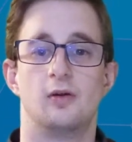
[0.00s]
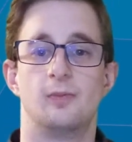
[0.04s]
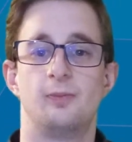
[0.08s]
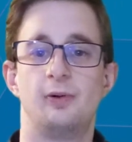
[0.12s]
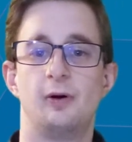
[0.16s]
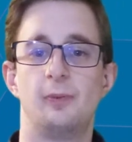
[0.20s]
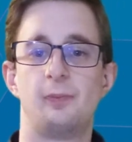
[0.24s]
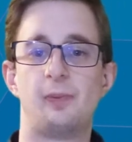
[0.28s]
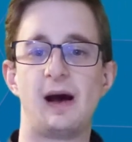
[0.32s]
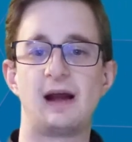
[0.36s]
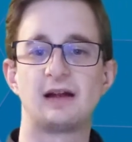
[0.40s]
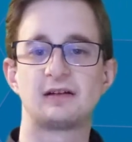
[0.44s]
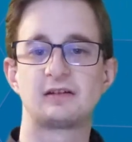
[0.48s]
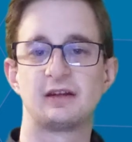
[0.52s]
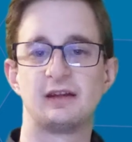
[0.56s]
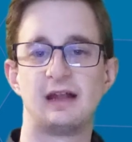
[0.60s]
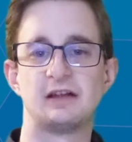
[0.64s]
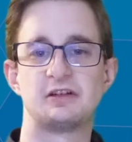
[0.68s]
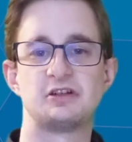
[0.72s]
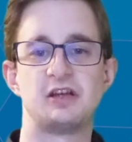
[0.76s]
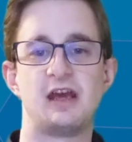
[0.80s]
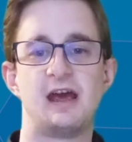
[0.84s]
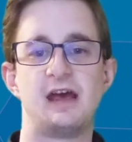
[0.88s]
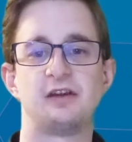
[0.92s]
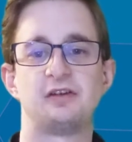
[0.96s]
But back to
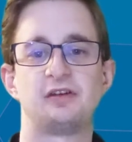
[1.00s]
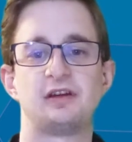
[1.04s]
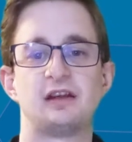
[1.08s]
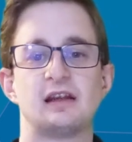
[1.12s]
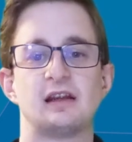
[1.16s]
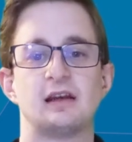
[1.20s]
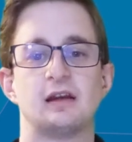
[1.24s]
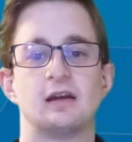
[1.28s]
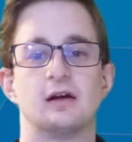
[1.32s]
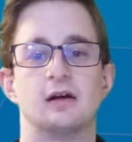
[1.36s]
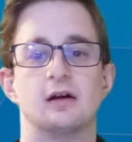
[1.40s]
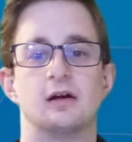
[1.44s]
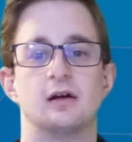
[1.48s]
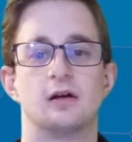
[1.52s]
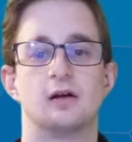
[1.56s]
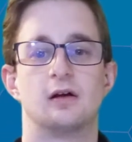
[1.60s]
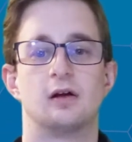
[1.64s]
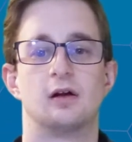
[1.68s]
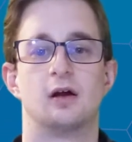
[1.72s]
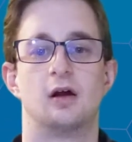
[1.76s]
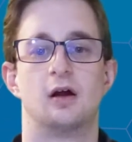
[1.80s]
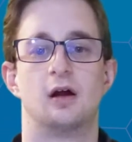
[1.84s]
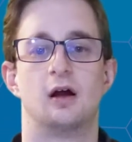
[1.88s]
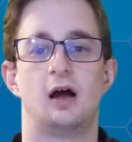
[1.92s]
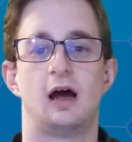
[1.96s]
that chair scene.
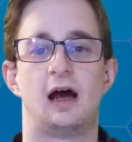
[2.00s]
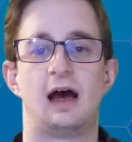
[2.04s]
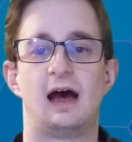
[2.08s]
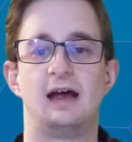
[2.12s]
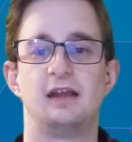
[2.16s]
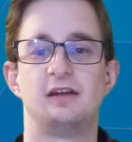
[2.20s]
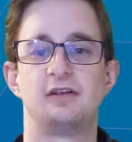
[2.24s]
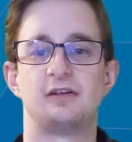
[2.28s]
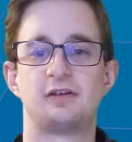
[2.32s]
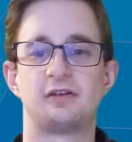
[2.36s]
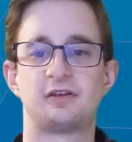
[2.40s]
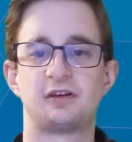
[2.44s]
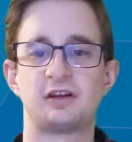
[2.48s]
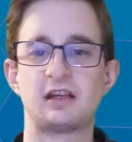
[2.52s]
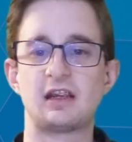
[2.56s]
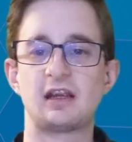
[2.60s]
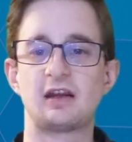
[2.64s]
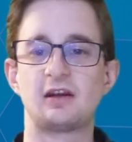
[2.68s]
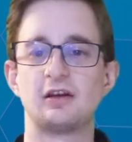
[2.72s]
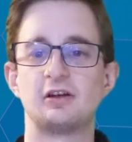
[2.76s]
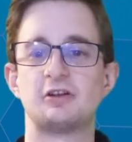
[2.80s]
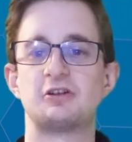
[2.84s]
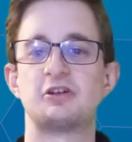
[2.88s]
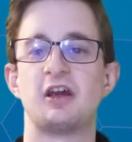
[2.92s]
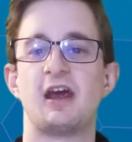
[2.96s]
As
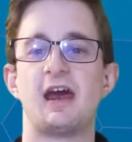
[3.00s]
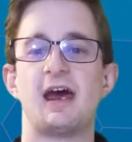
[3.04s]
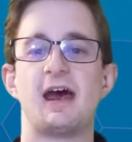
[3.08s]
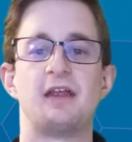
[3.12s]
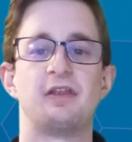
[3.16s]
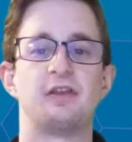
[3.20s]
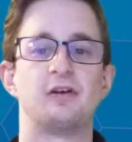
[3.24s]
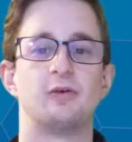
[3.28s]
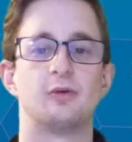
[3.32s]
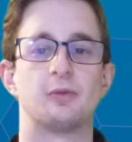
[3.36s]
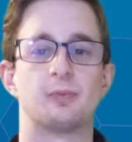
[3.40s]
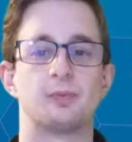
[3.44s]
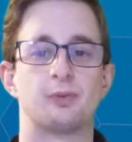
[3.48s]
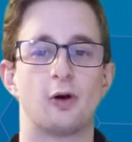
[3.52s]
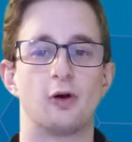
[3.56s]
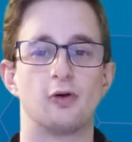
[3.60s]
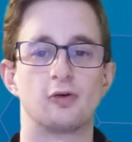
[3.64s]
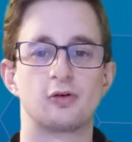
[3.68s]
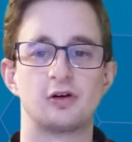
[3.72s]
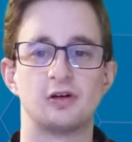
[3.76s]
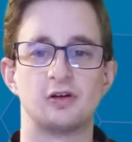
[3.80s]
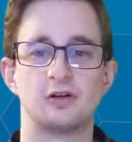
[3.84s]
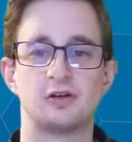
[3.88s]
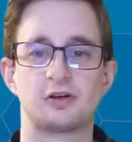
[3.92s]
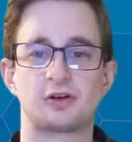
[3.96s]
seeing the chair that was
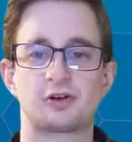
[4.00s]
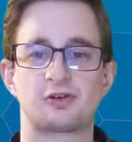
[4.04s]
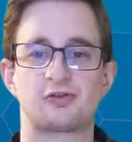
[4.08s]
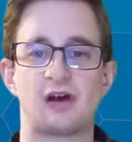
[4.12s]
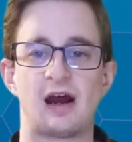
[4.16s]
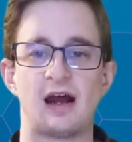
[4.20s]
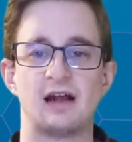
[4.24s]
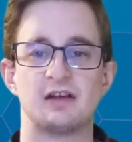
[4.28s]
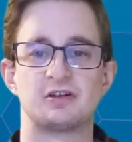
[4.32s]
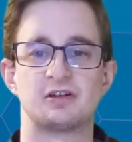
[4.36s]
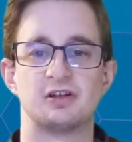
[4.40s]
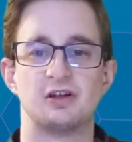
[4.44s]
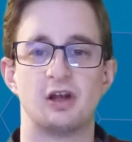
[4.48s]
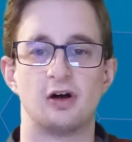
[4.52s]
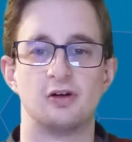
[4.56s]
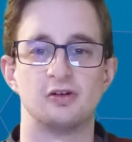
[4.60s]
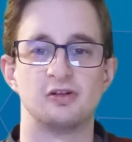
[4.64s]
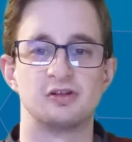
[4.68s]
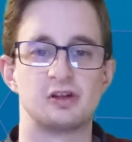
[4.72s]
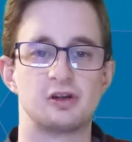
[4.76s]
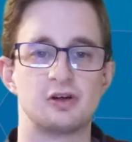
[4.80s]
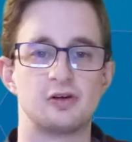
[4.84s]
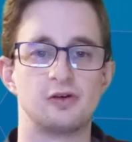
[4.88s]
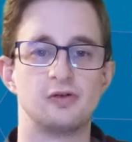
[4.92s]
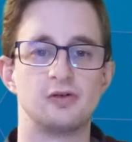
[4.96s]
broken, scratched, and
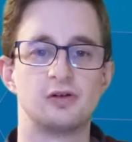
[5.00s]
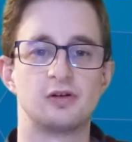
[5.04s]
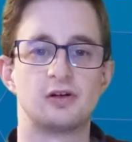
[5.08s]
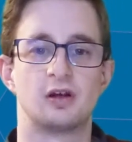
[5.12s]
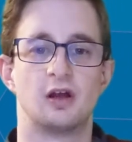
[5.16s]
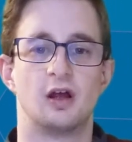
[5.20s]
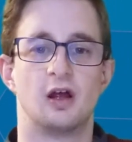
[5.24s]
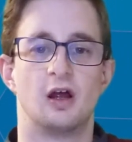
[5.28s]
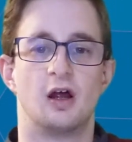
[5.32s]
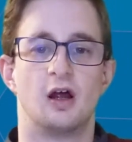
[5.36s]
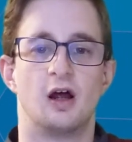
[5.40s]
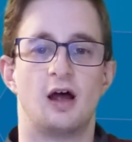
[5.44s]
unused,